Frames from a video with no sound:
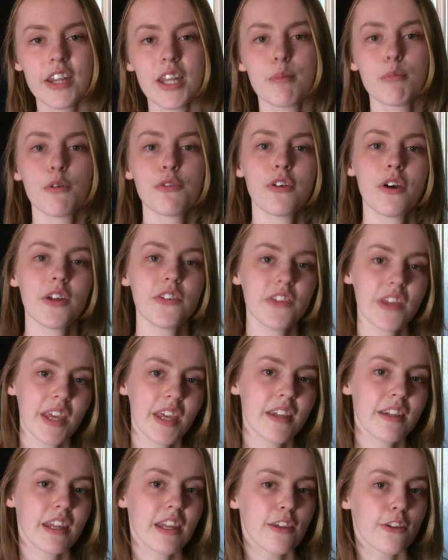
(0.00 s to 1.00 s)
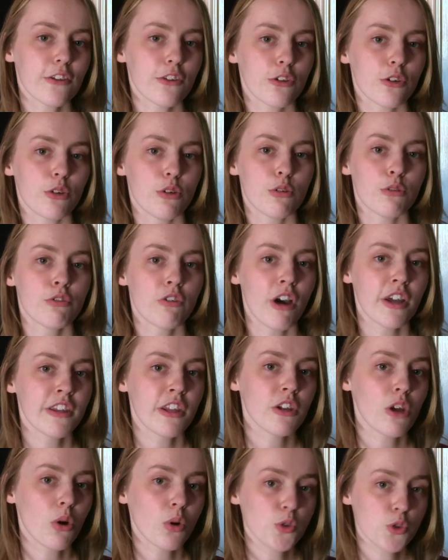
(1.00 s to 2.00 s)
Number 13 is to find
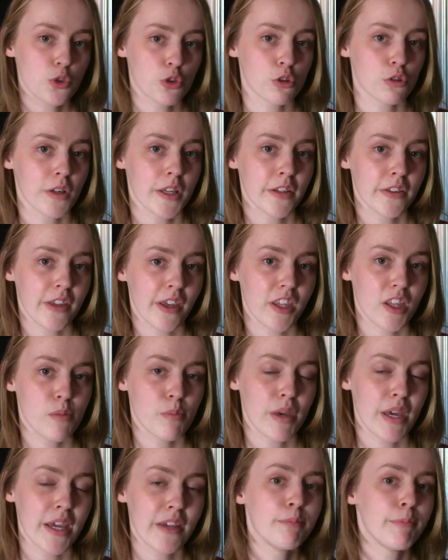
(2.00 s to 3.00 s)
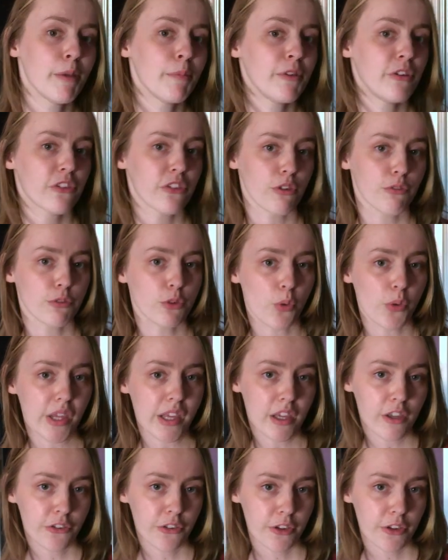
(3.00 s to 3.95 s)
an old drawing that you made maybe just a few years